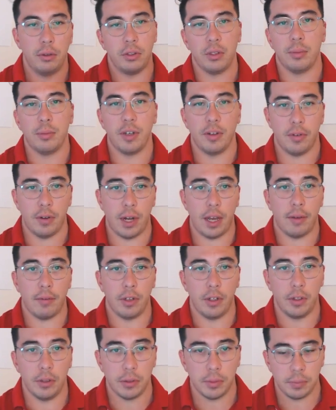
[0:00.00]
through some different
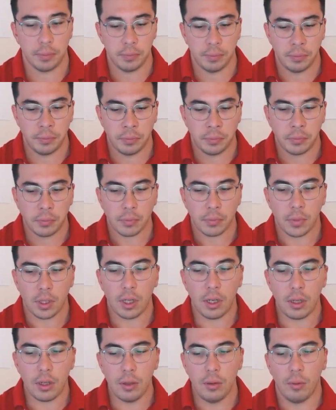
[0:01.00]
avenues.
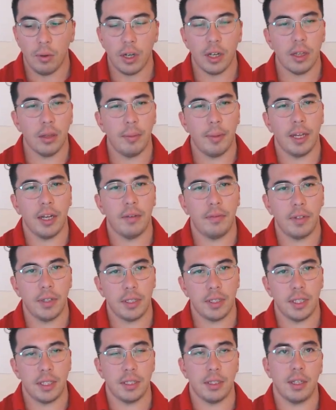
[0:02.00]
One of the
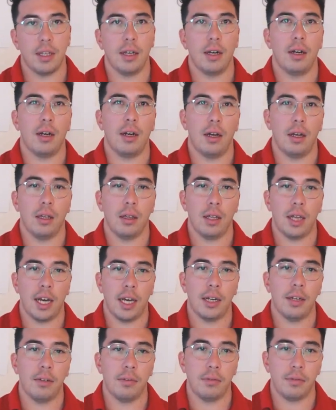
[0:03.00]
benefits is that a
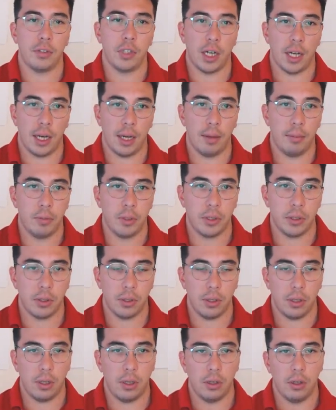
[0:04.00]
lot of
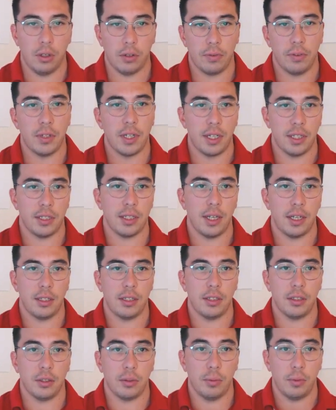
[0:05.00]
jobs look for data
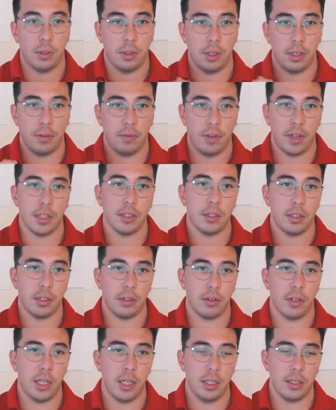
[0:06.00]
scientists with advanced
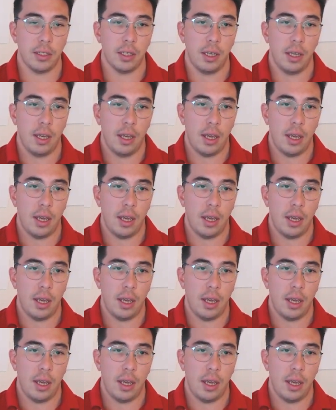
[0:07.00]
degrees